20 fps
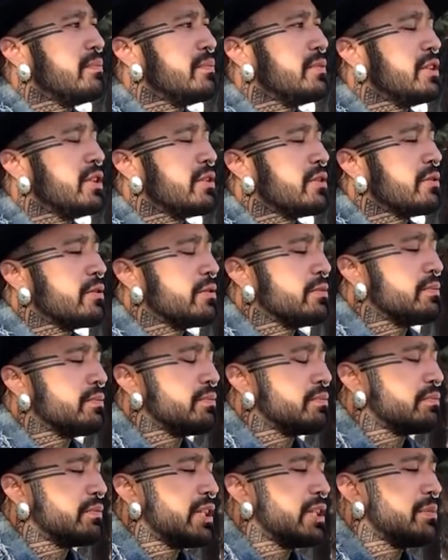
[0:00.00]
you know,
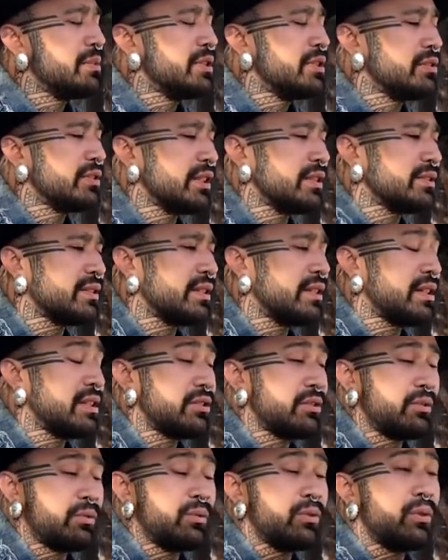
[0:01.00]
maybe translated
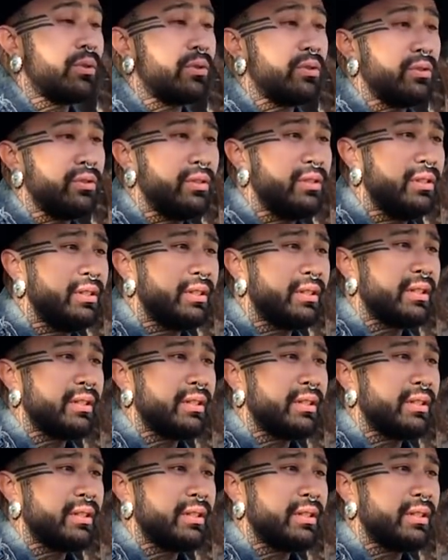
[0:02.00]
as a role,